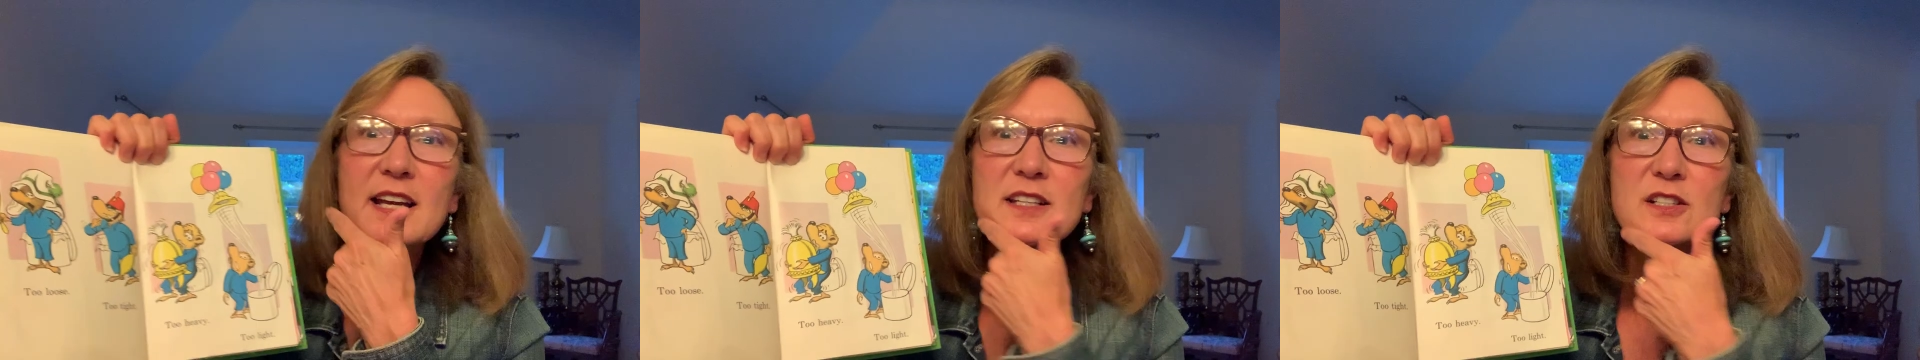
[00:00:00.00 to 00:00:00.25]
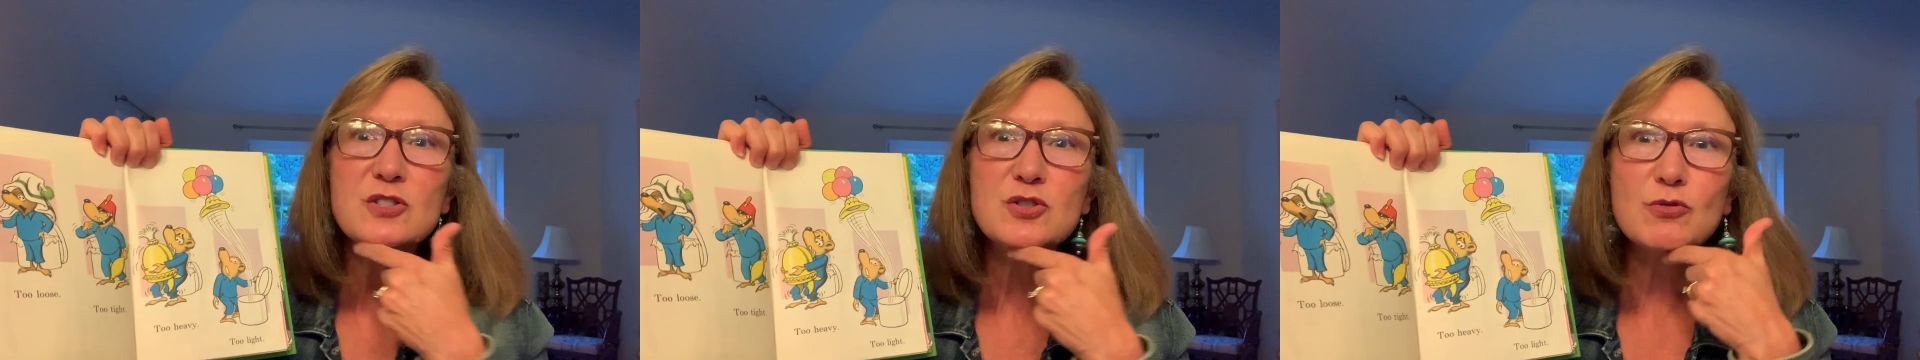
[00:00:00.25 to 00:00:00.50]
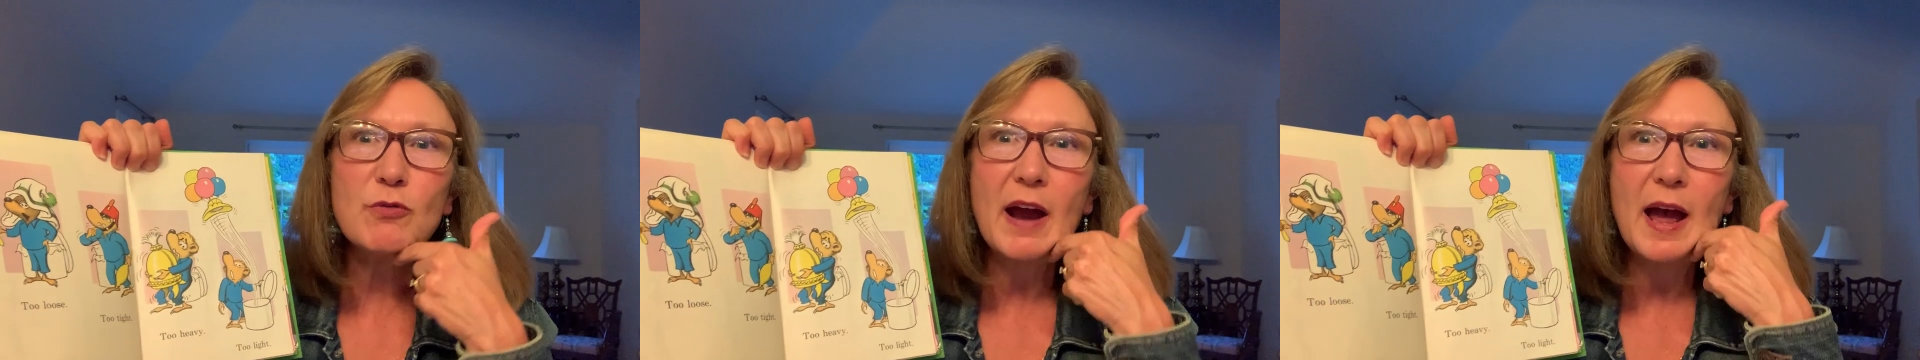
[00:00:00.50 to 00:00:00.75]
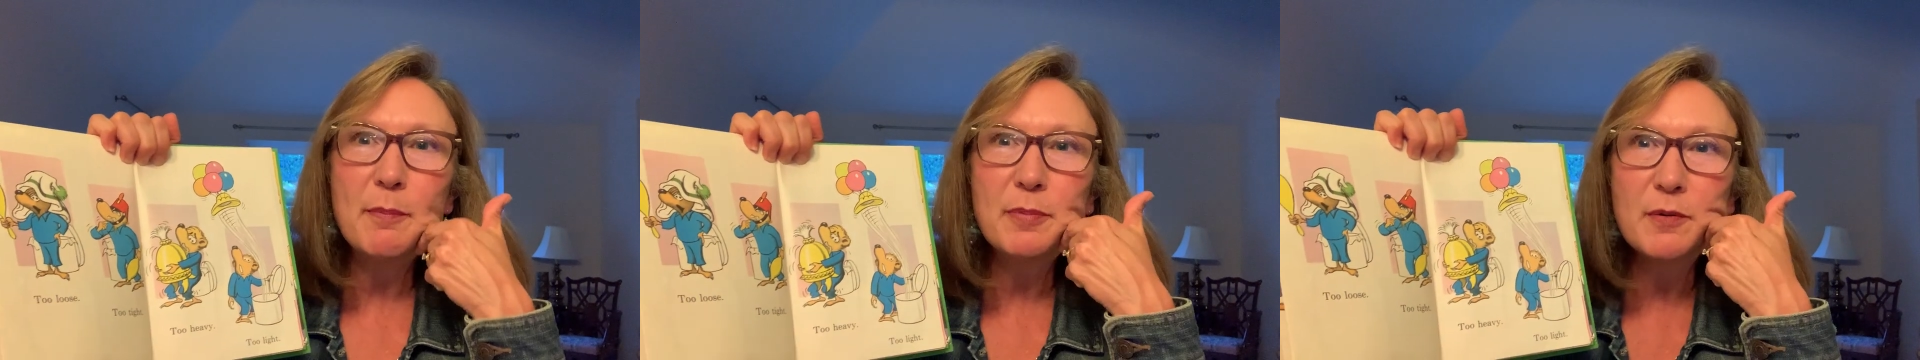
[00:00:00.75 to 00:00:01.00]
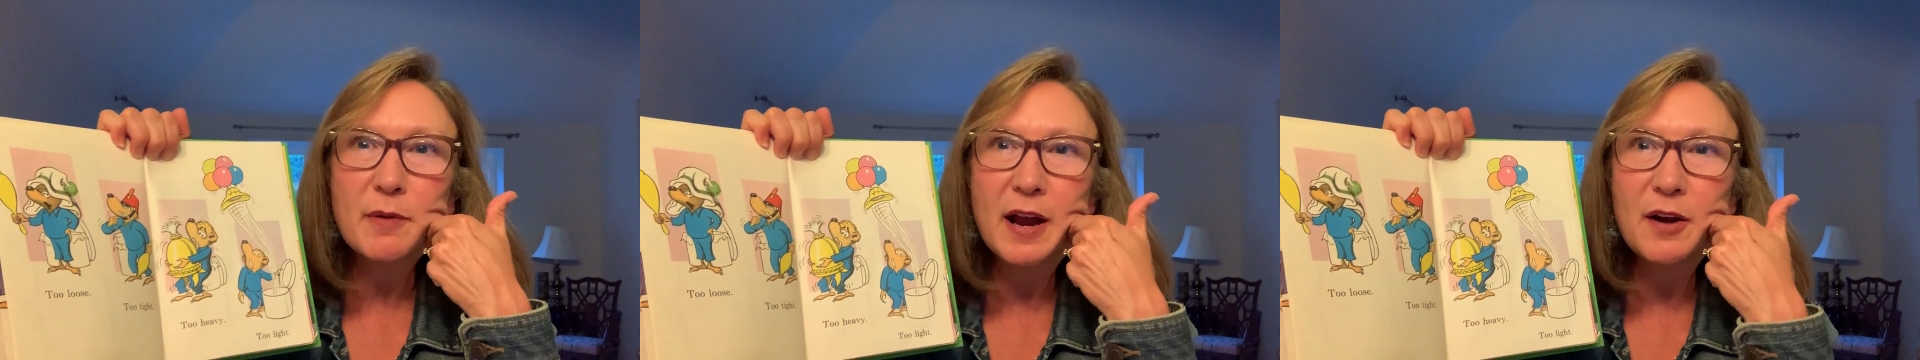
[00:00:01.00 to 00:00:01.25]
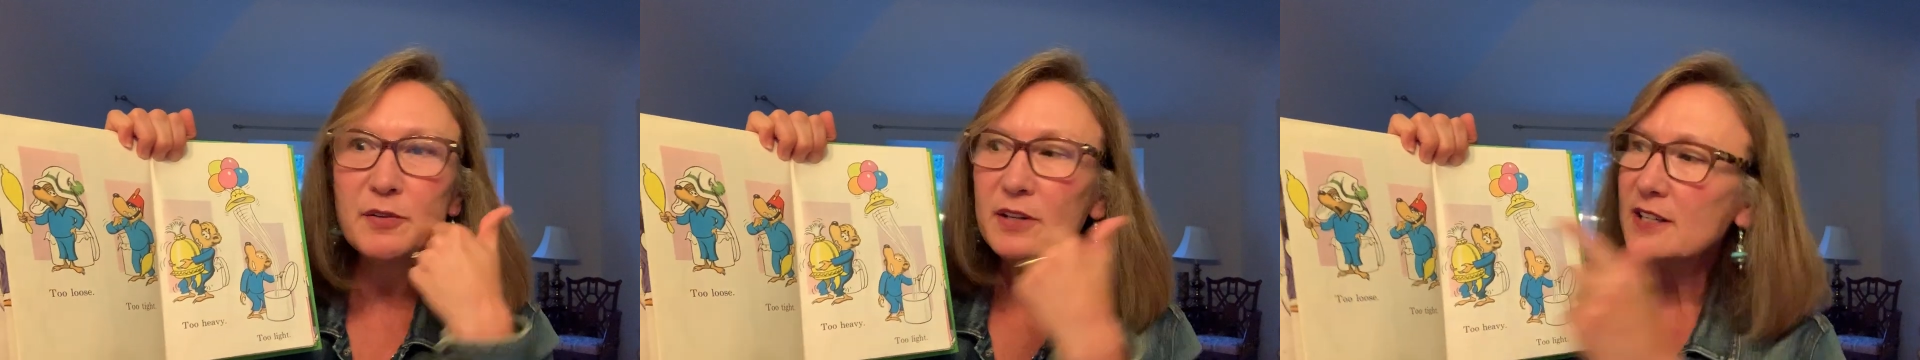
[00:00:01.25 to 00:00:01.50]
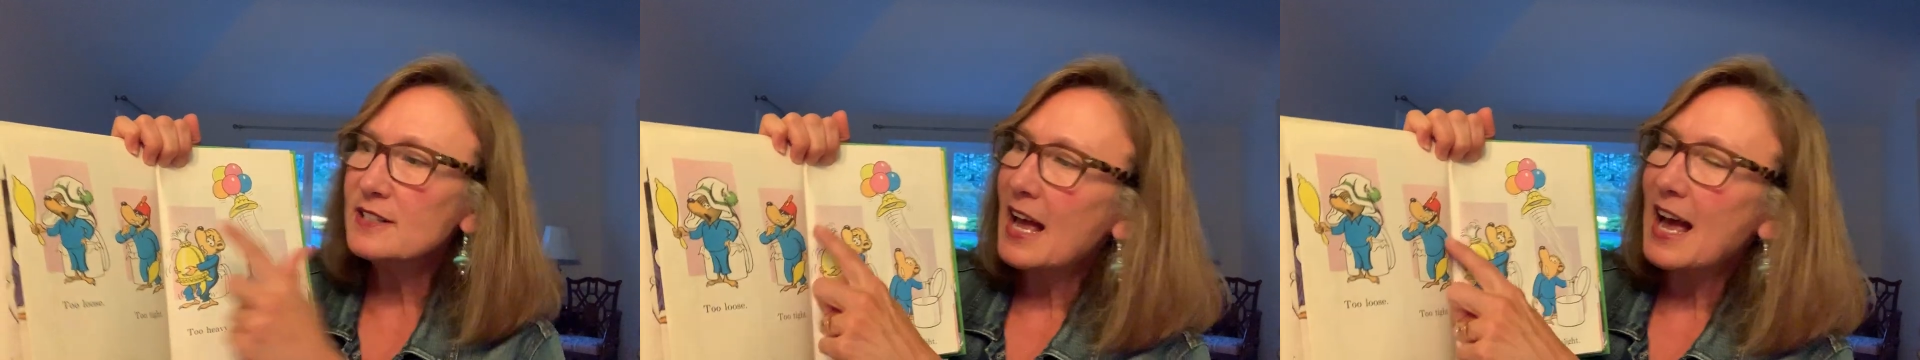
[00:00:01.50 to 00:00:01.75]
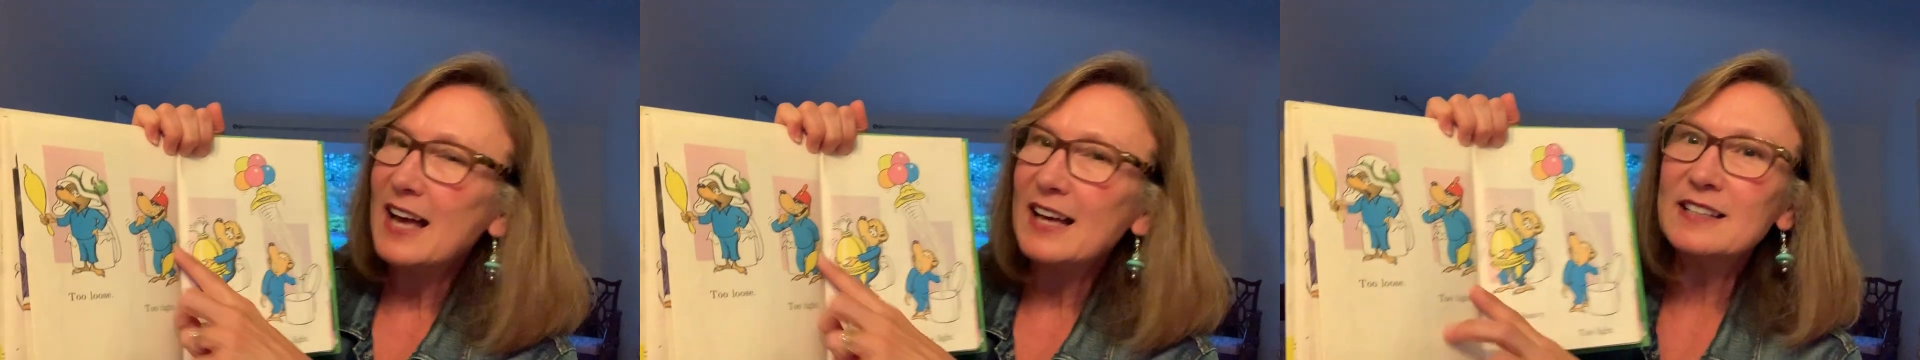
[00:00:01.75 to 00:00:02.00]
has a strap around his
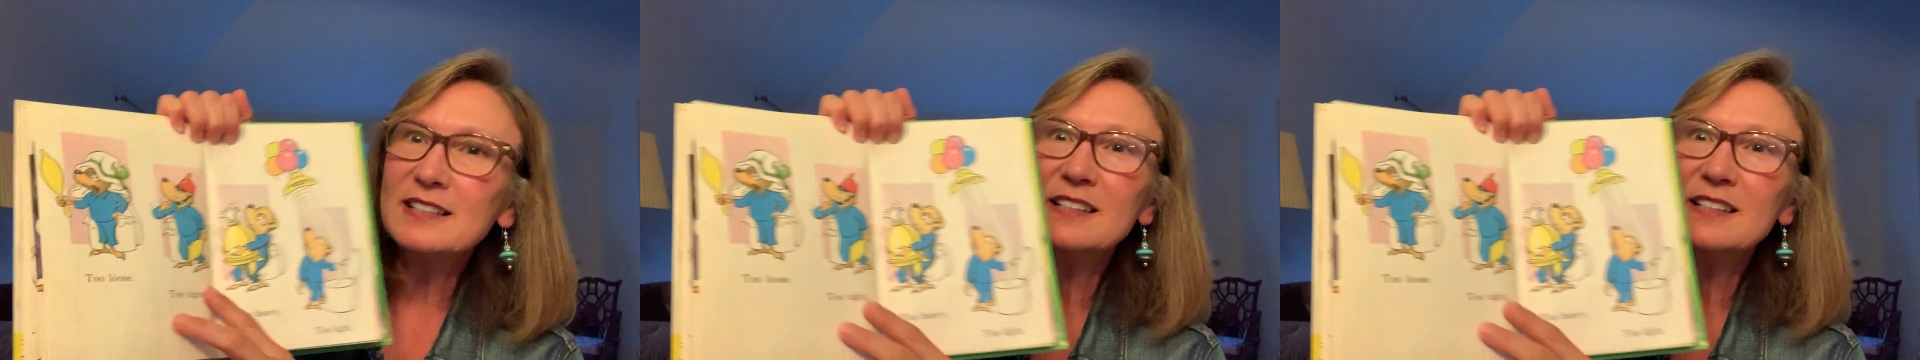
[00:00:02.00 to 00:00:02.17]
hat.